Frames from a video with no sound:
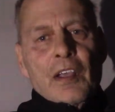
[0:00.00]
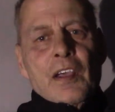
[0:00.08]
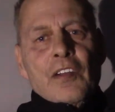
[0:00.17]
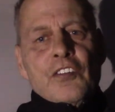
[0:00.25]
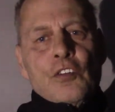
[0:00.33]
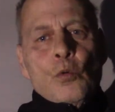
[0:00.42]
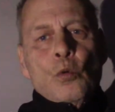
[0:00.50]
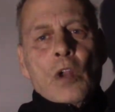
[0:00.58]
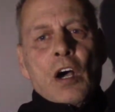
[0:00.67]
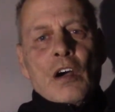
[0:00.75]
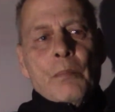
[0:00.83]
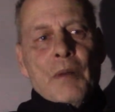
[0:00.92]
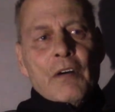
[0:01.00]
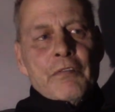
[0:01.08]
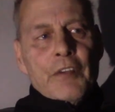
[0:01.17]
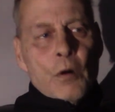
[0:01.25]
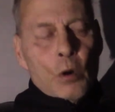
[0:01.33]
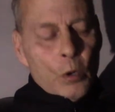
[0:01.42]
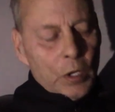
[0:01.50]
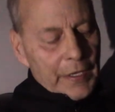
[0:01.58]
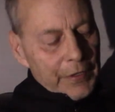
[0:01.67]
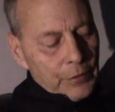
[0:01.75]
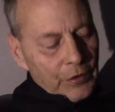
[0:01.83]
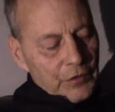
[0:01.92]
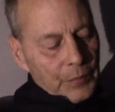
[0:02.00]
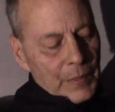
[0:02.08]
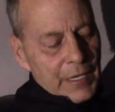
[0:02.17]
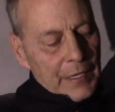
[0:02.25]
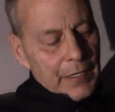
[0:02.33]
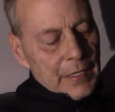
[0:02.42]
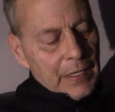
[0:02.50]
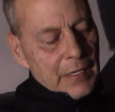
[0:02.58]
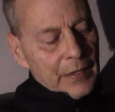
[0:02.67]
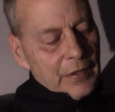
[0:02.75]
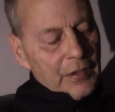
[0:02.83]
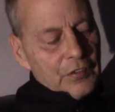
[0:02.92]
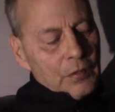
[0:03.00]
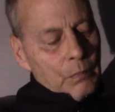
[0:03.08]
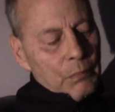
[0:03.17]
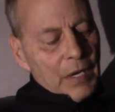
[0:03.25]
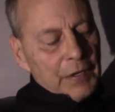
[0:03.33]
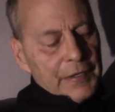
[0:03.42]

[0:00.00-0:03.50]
too long above the hole that you just made this will buck it